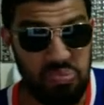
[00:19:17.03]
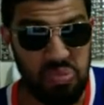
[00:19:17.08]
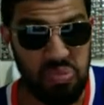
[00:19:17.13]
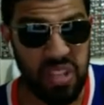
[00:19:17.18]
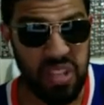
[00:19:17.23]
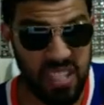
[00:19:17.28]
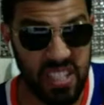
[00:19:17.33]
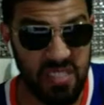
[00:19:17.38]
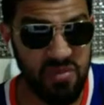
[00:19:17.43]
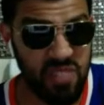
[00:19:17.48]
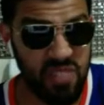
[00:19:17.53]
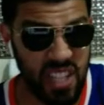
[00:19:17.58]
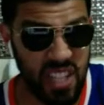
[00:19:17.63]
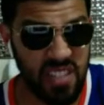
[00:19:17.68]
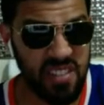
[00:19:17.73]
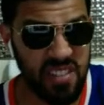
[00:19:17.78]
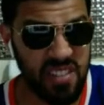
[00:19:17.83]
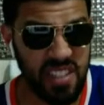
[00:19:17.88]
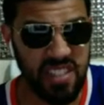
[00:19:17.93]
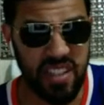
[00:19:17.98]
He's
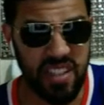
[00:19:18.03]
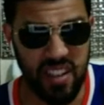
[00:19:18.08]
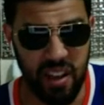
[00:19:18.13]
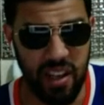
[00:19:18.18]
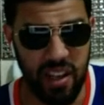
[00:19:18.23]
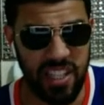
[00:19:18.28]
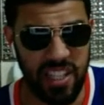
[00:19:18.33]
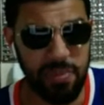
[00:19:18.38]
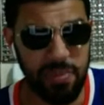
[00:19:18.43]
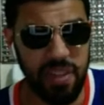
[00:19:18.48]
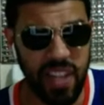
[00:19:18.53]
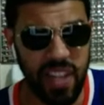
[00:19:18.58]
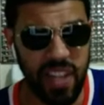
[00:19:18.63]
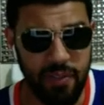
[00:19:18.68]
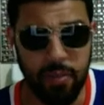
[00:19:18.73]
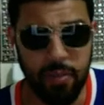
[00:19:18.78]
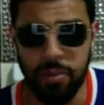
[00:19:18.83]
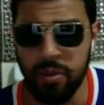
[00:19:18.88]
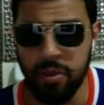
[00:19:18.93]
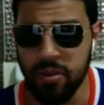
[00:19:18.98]
he's he's uh he's
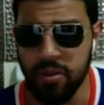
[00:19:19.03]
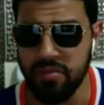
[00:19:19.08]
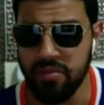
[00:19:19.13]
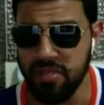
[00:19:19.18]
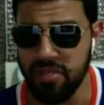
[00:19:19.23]
believable.